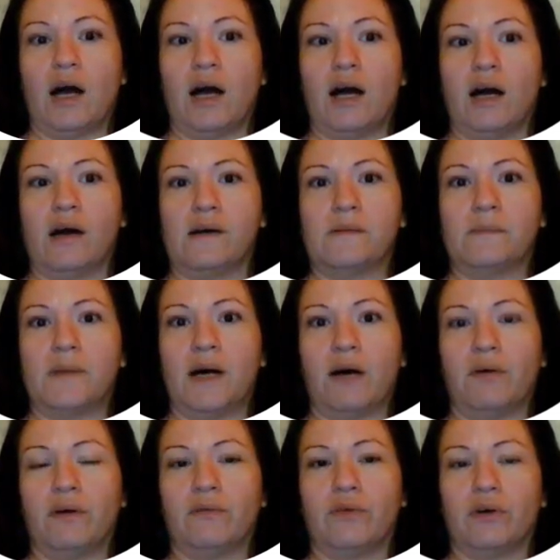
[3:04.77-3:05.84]

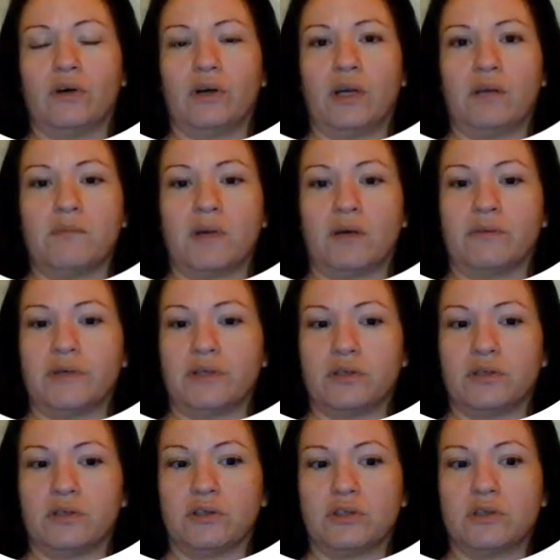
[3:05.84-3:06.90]
However, in my
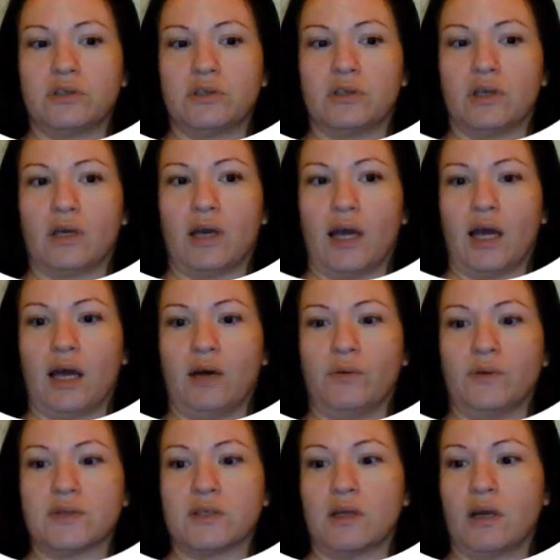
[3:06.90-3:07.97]
research, I
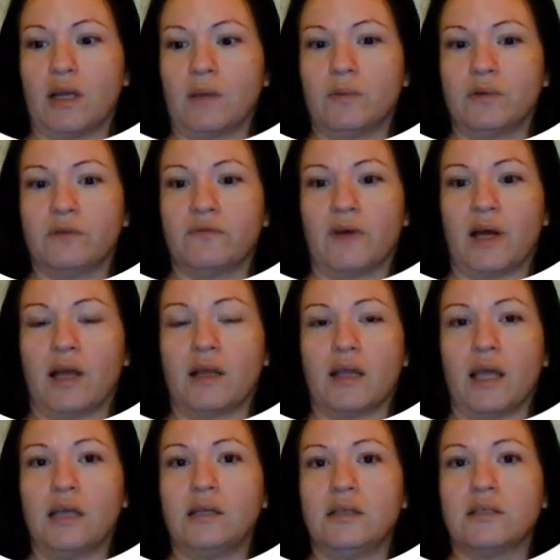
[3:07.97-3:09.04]
was not able to find
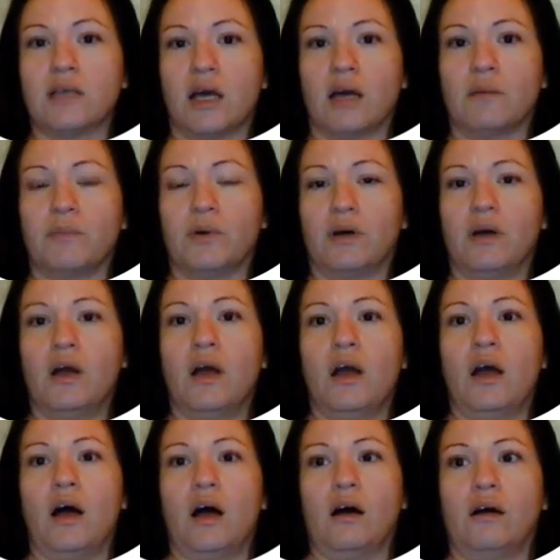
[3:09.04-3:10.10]
any type
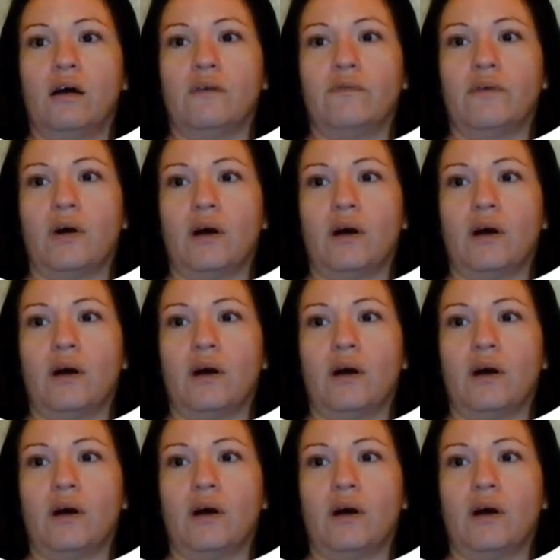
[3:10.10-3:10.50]
of